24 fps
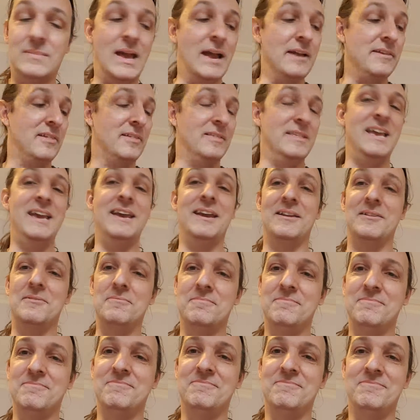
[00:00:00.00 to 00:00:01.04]
that's neat.
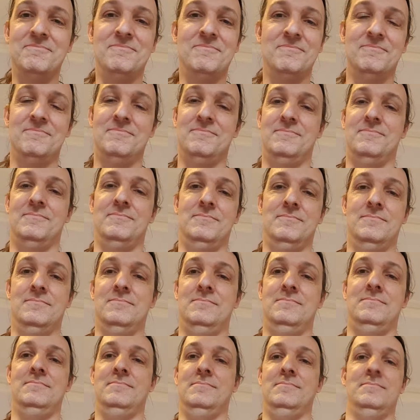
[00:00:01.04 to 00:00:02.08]

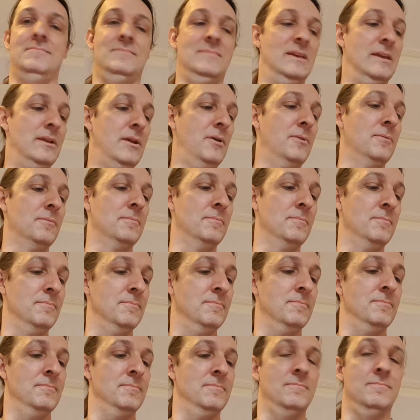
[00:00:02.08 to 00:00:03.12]
You know,
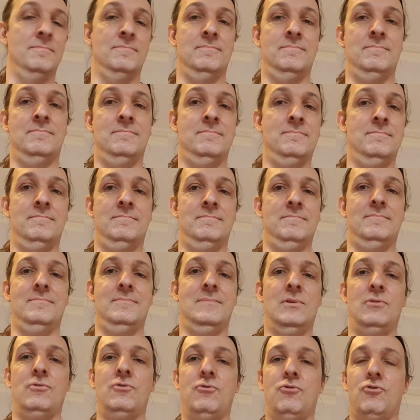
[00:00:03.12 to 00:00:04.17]

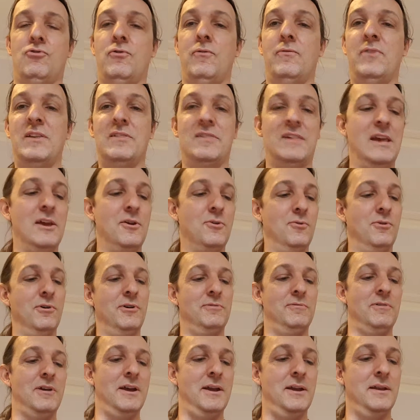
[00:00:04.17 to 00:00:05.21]
there's your Stravinsky
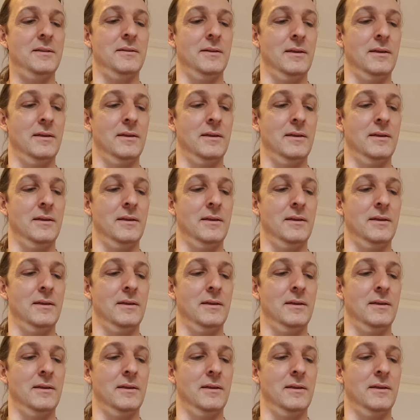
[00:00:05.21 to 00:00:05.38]
chord, right?